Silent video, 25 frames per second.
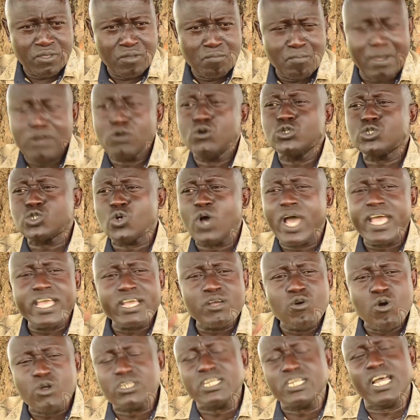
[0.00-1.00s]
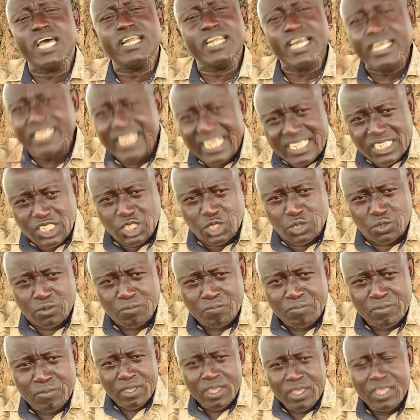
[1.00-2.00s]
But also I got another issue.
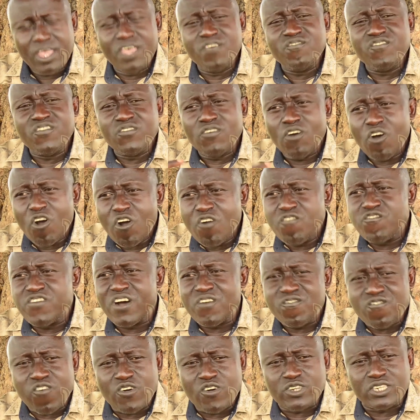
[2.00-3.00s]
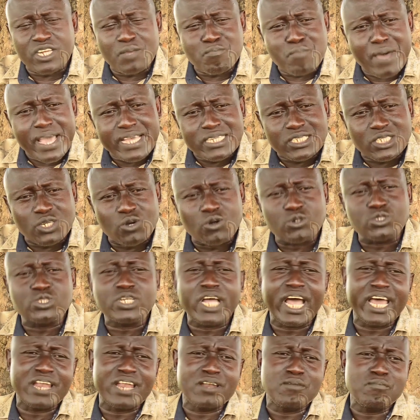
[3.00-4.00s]
If over forty bicycles
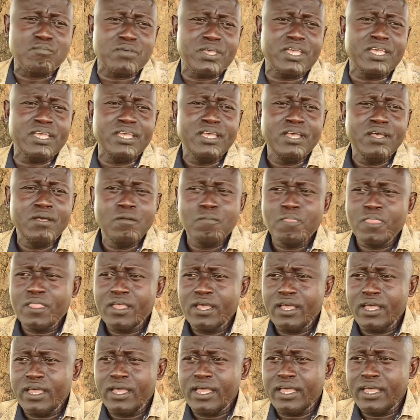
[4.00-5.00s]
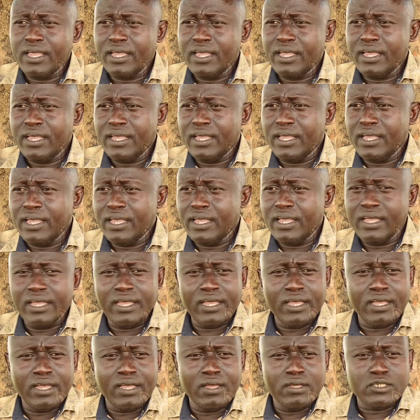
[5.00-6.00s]
can be
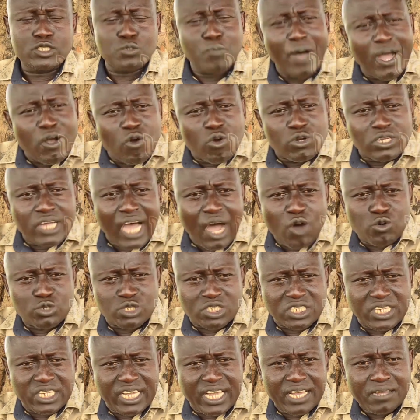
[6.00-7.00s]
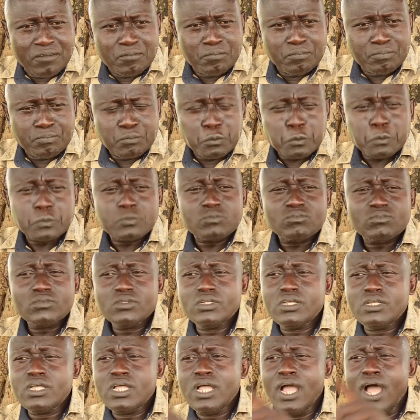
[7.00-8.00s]
uh, smuggled out here,
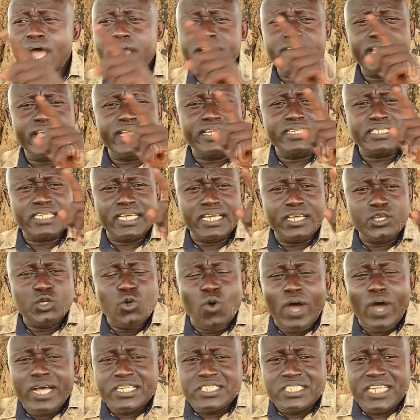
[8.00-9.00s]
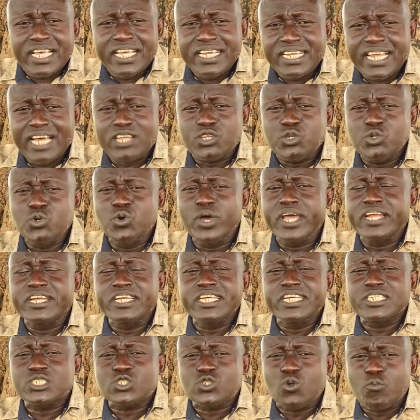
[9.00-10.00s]
and then the, you are saying that you were
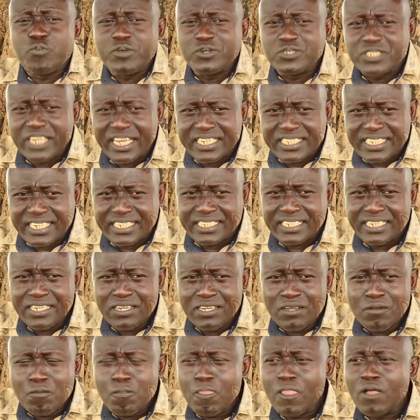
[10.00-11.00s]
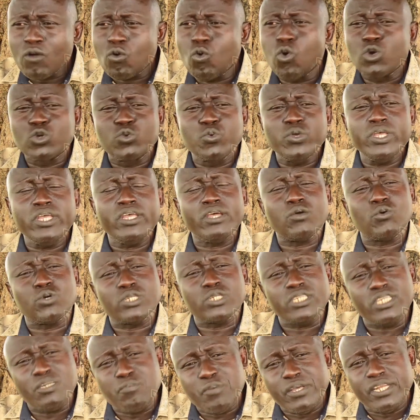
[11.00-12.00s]
distributed it, could we?
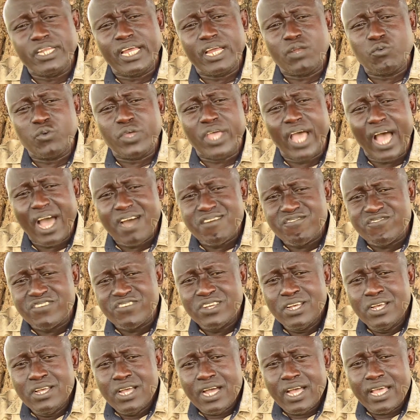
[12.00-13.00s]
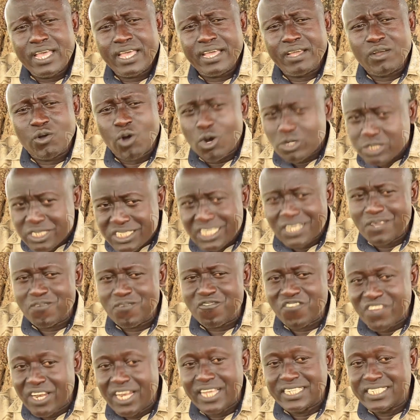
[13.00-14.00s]
Could it be that we have uh, ghostly
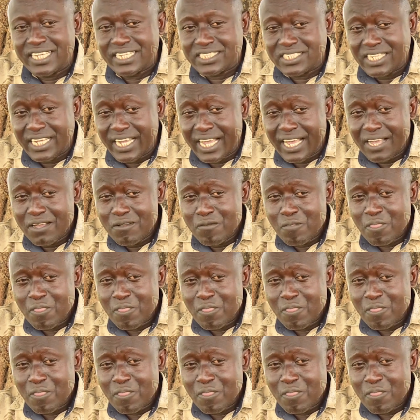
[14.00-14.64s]
villages here?